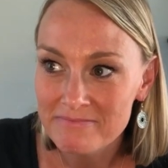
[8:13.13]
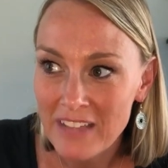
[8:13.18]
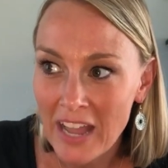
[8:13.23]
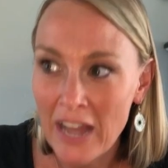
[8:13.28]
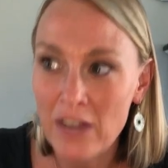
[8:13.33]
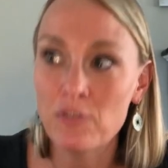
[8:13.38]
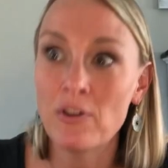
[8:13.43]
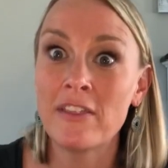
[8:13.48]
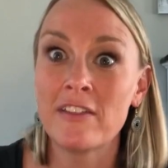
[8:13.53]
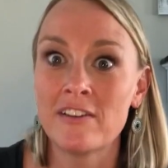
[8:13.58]

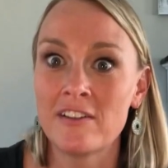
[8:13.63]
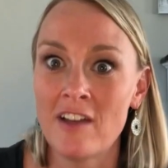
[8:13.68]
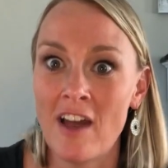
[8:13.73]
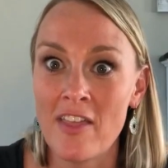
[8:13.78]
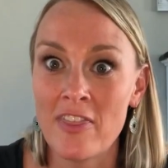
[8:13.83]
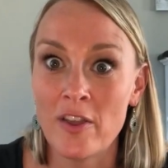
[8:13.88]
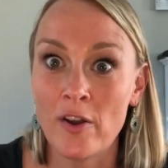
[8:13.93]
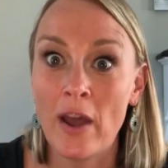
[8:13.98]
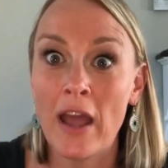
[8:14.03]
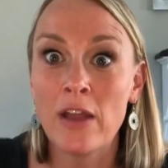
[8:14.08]
I'd rather
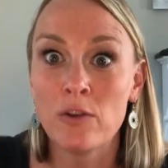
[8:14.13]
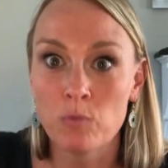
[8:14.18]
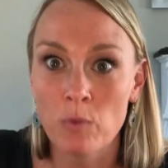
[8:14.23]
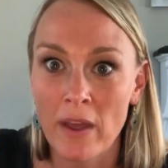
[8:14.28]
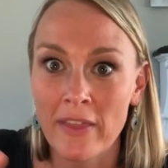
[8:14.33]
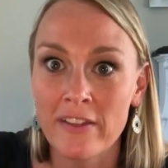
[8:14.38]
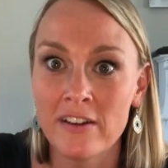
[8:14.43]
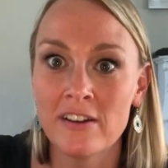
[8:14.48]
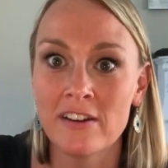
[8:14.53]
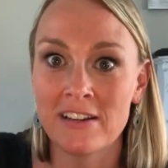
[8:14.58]
not though. I'd
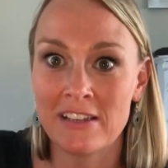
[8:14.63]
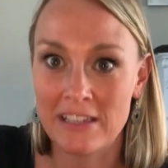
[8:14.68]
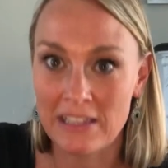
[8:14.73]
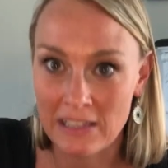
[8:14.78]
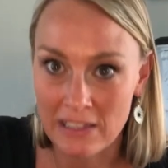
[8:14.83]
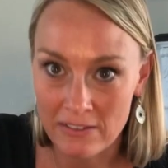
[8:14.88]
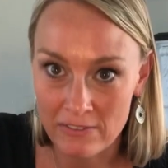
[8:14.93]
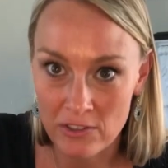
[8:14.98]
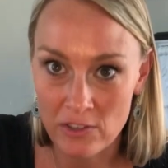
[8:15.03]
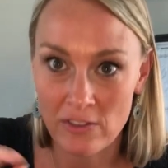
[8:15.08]
rather
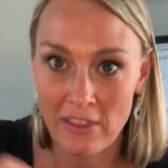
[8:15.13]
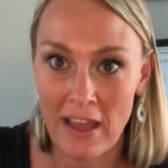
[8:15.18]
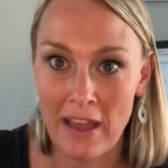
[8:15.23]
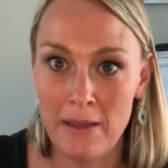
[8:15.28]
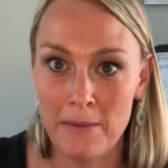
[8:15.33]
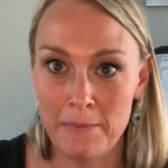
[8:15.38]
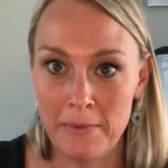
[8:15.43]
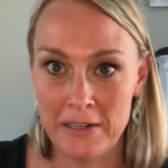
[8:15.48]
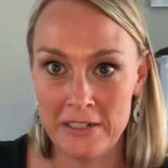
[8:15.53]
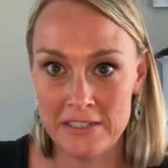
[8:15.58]
give you that
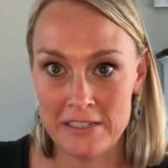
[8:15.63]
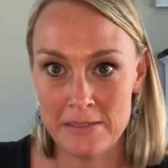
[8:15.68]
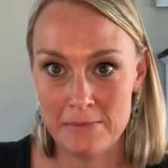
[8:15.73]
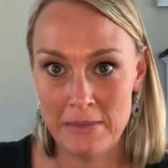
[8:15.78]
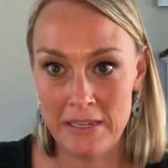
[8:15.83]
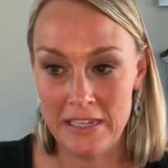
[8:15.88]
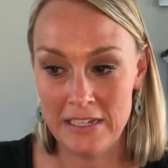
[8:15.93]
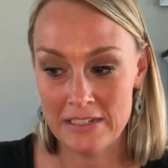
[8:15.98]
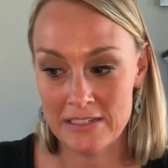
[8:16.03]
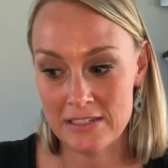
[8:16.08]

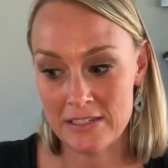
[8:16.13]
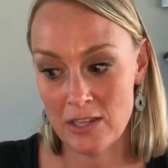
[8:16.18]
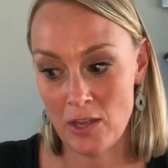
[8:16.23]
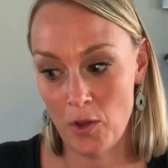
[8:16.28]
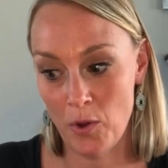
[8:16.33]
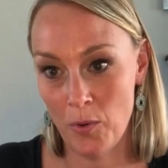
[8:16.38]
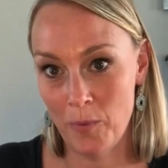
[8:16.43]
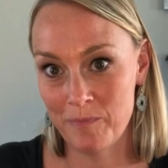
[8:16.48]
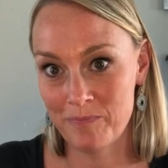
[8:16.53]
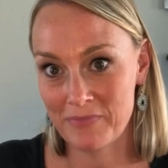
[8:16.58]
embarrassment.
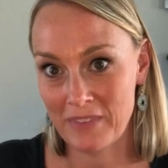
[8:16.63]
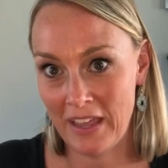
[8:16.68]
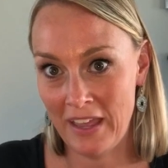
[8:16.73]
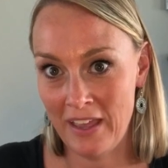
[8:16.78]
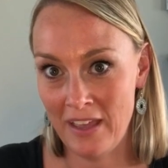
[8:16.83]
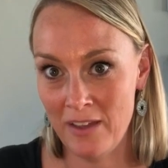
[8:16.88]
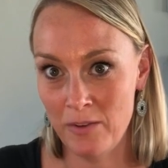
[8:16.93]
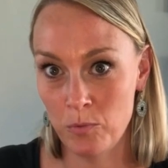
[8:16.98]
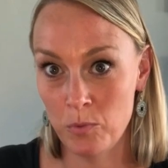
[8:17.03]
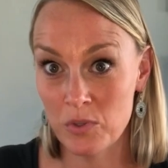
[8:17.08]
So
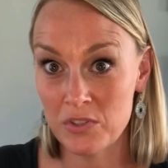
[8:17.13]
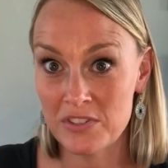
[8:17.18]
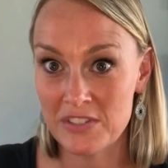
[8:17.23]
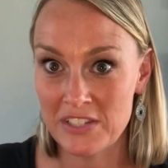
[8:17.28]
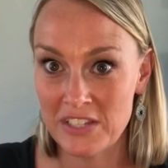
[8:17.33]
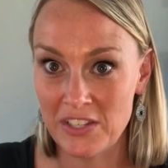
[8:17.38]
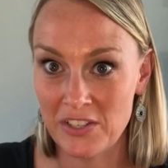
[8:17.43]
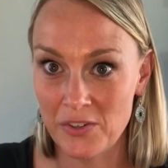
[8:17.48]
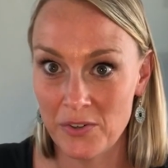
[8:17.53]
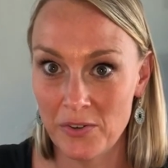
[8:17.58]
we'll
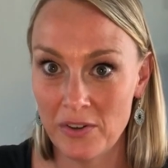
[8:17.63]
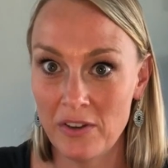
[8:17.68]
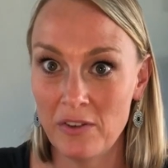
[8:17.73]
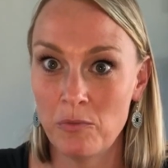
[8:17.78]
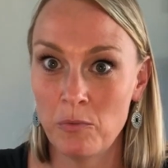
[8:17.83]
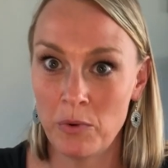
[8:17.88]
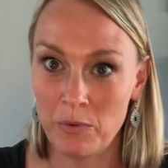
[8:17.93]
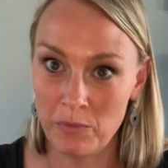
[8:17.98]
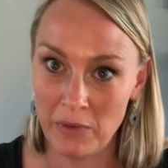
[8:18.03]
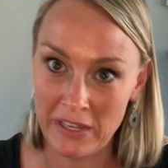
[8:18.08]
see you
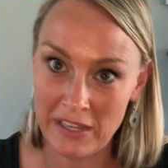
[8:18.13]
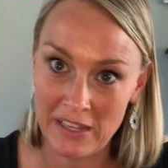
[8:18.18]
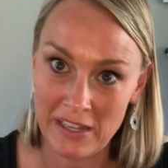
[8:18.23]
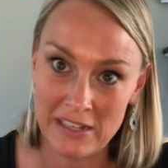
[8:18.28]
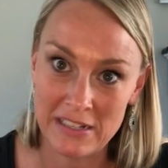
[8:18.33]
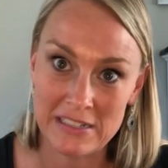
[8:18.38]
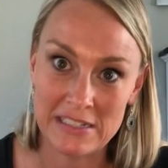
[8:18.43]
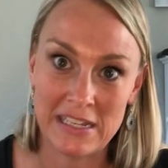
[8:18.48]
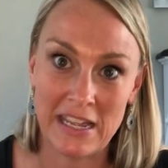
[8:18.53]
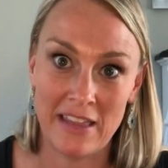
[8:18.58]
when we
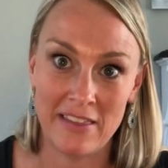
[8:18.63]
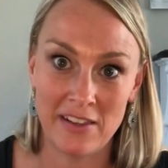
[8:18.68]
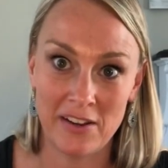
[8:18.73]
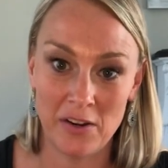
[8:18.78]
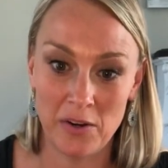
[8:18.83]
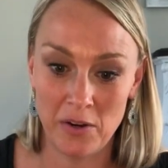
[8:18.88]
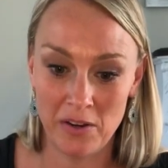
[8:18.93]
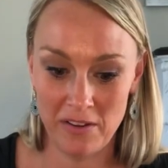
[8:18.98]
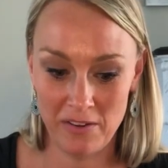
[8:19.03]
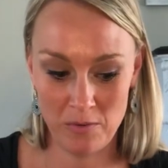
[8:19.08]
get
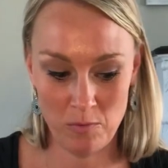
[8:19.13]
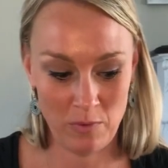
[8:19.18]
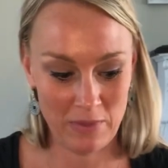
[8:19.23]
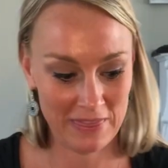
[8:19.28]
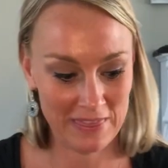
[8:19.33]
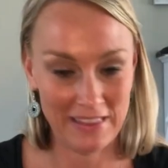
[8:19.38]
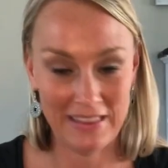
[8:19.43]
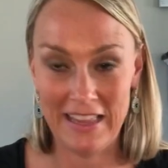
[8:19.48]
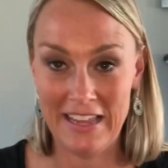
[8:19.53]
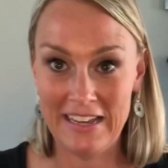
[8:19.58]
together
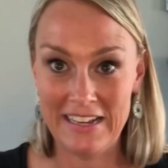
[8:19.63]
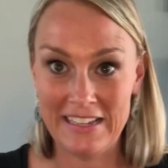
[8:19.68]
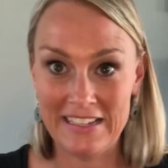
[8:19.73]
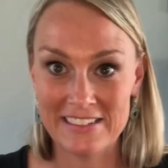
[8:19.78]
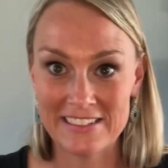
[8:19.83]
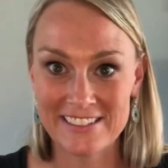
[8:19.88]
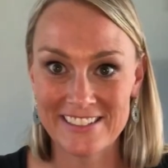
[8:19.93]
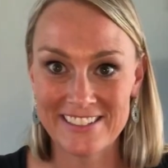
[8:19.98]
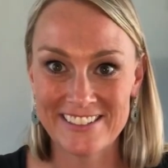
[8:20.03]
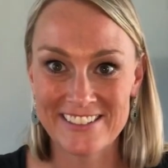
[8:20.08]
with the
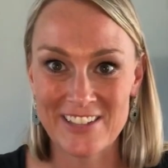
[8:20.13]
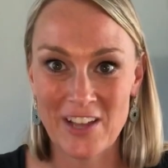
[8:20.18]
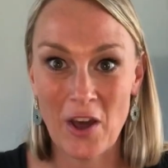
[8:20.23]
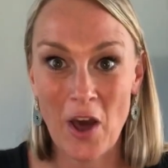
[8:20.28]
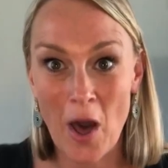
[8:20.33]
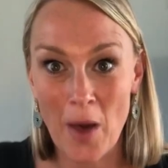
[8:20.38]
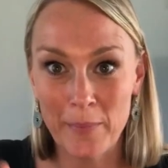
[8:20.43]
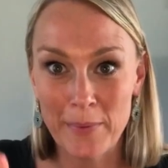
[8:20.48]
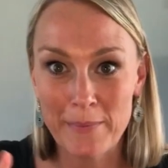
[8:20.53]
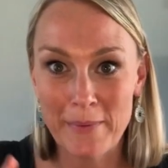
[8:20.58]
ladies. So
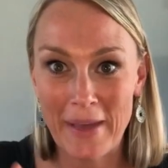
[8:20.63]
I'll be